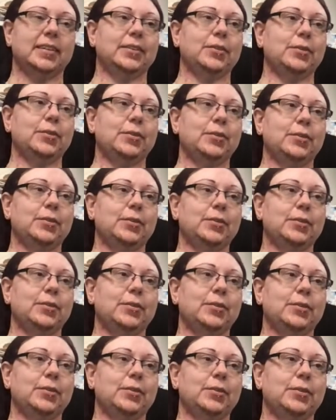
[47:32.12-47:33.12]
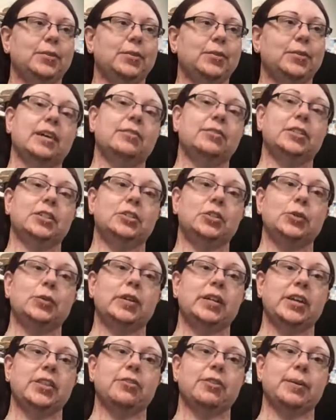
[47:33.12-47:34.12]
Wasn't liking it enough to do
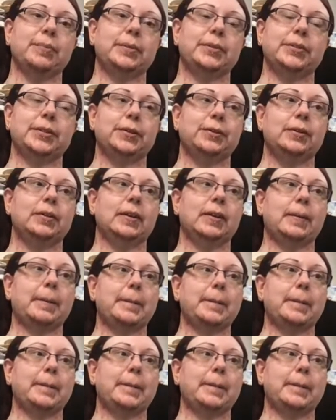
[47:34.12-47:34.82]
another episode.